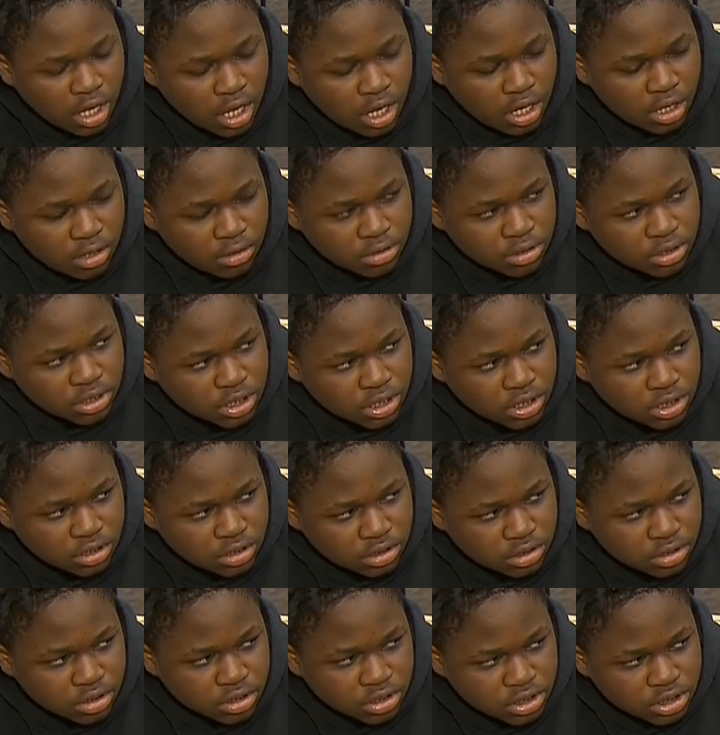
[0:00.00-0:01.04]
I would think
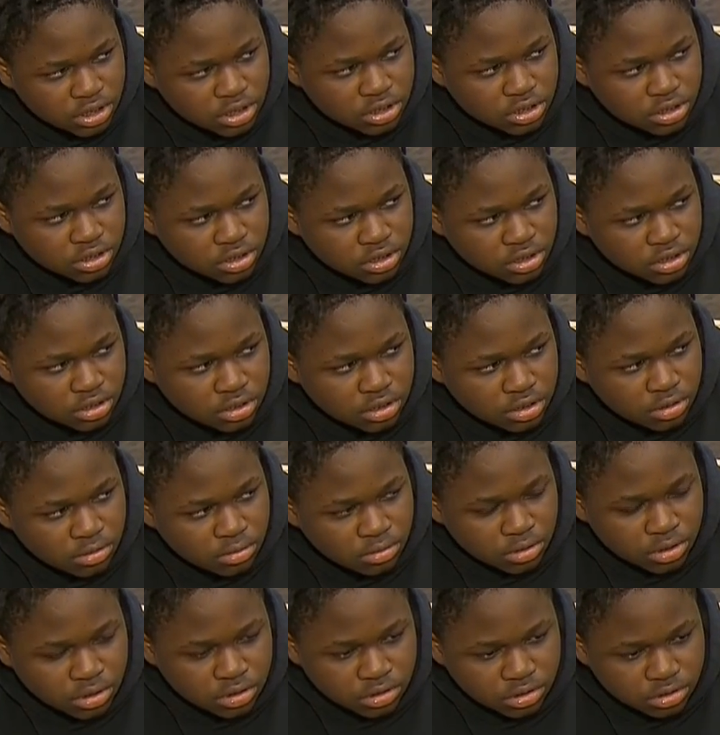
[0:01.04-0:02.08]
the teacher
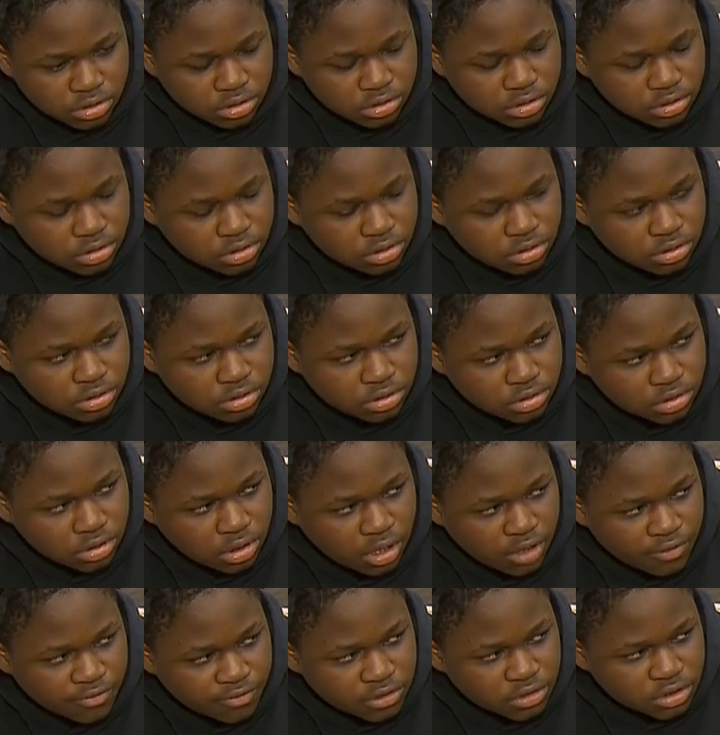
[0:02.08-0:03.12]
would
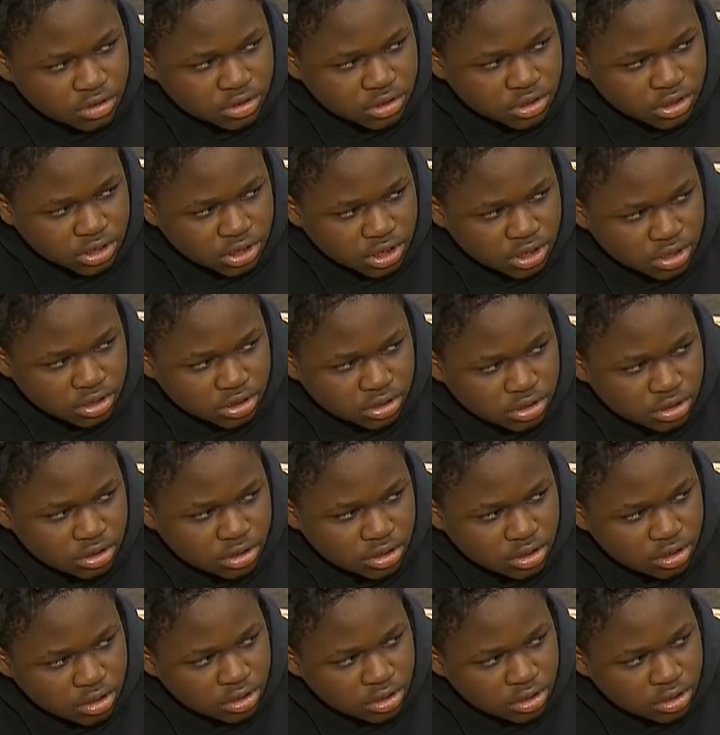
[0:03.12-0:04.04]
obviously change.